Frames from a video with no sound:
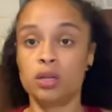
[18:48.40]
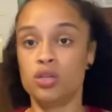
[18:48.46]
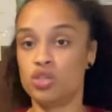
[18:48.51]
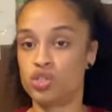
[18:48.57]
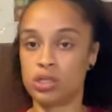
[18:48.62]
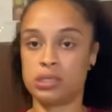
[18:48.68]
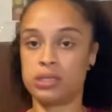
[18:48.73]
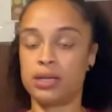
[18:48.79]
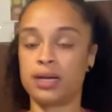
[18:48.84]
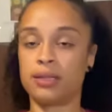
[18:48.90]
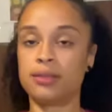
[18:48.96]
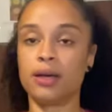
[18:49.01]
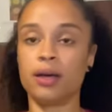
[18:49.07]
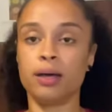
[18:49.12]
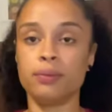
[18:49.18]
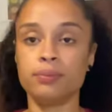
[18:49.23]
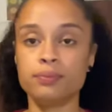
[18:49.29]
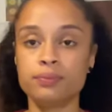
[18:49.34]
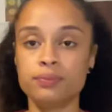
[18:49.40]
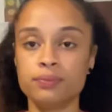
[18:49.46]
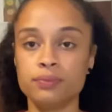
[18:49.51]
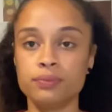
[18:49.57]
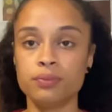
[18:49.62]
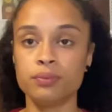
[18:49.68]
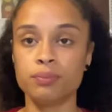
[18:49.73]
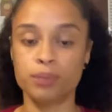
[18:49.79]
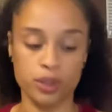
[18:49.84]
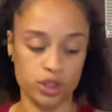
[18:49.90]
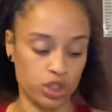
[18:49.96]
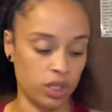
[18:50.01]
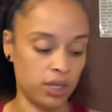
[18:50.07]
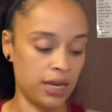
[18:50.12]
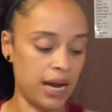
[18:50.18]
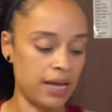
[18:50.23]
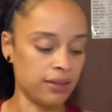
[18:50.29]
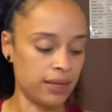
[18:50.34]
just like them. But you're
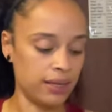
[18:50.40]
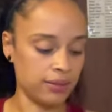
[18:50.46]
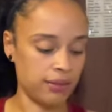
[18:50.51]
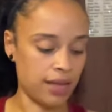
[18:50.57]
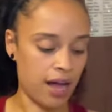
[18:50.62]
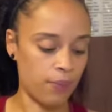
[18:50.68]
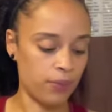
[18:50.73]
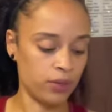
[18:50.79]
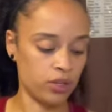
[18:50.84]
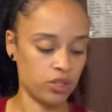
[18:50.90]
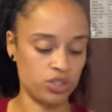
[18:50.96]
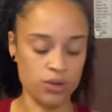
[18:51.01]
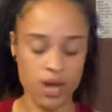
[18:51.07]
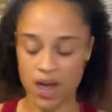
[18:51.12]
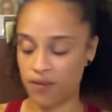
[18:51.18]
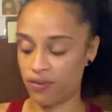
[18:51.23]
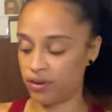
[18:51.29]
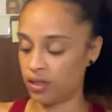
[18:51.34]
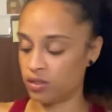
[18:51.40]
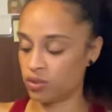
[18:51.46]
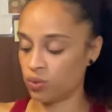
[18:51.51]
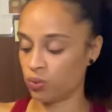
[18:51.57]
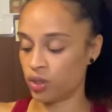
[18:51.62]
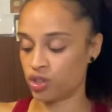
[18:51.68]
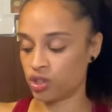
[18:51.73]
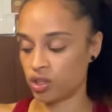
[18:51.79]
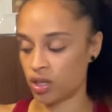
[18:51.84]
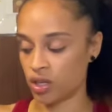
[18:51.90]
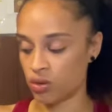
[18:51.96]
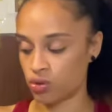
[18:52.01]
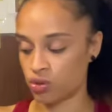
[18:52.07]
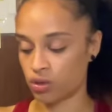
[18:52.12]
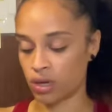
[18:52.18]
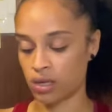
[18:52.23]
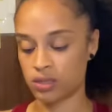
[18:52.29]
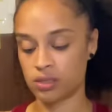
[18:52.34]
not like that because you have an intuition and you
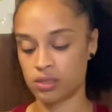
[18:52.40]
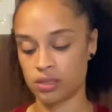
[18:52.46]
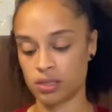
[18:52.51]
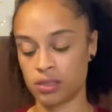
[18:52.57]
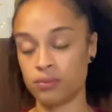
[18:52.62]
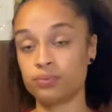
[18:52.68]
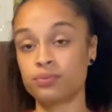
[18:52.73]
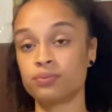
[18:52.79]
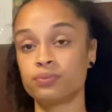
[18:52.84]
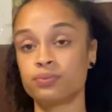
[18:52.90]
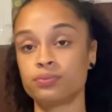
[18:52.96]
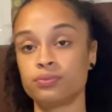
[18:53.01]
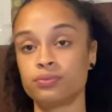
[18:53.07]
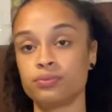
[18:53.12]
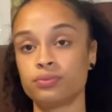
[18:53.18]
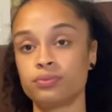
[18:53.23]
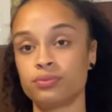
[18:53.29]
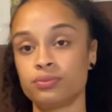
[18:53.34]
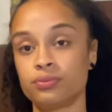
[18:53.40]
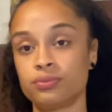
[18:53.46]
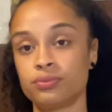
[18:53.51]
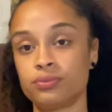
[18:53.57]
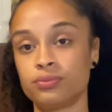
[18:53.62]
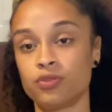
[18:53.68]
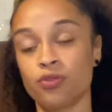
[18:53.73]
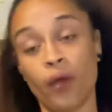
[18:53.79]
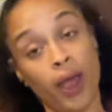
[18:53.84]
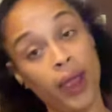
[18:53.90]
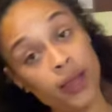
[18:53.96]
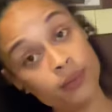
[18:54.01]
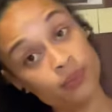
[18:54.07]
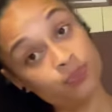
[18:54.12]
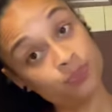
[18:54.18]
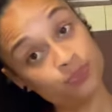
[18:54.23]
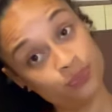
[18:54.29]
trust it. Right?